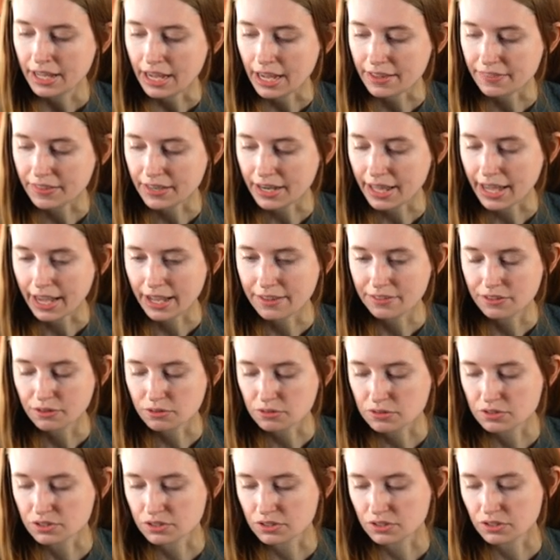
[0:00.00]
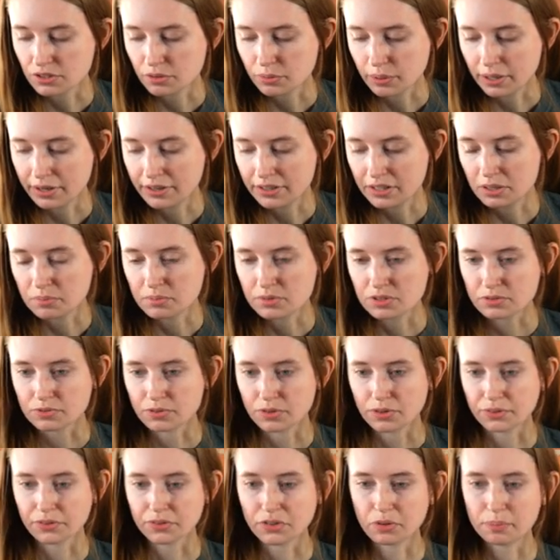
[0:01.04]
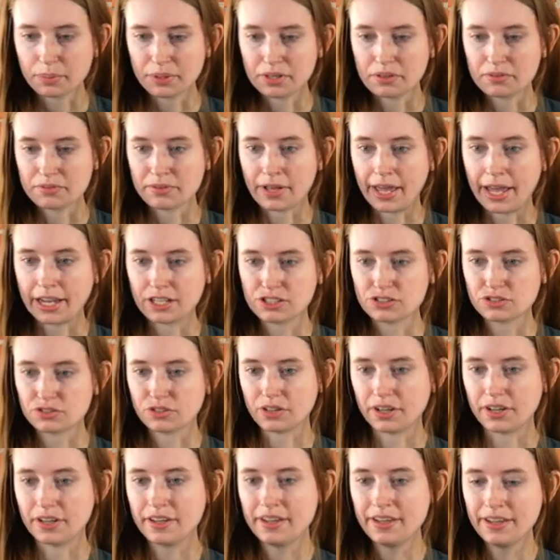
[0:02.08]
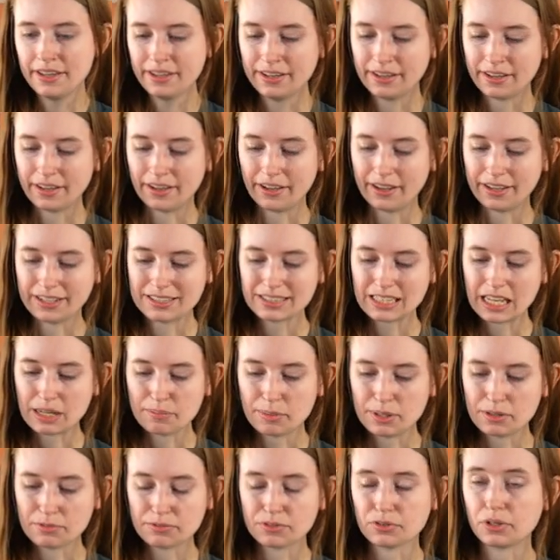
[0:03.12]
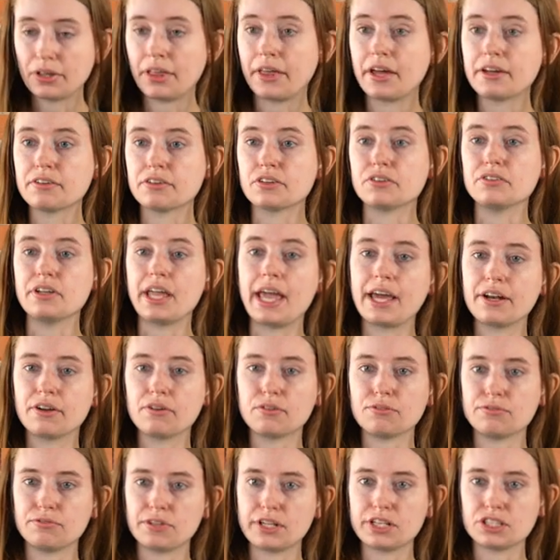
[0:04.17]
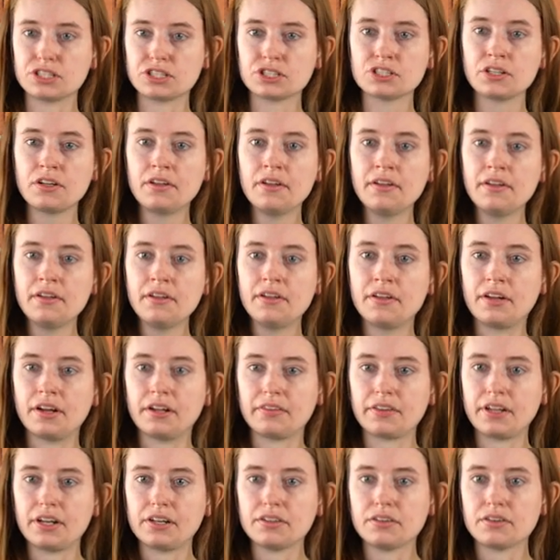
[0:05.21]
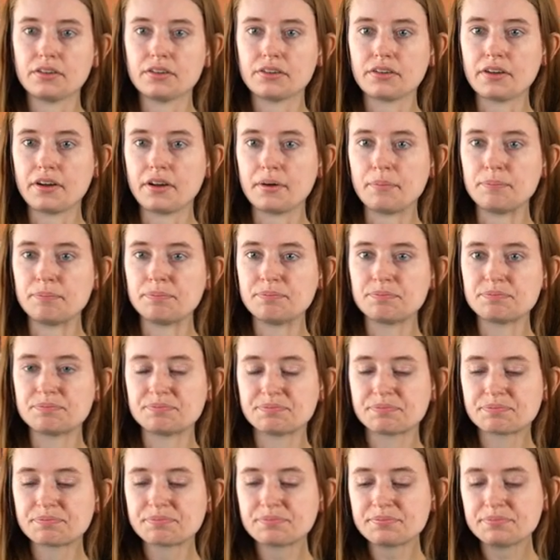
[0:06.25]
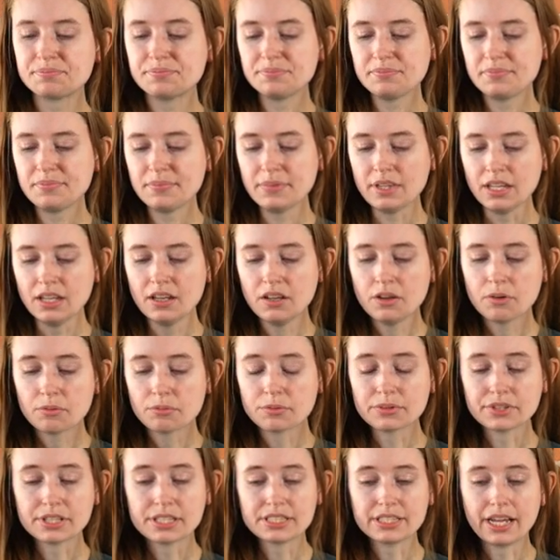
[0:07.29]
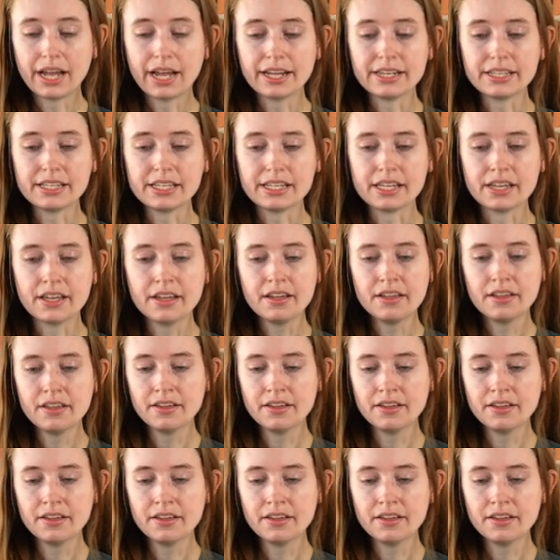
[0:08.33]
and then add those to your aquariums for a little bit of extra excitement for a lot of your nano fish, a lot of your really tiny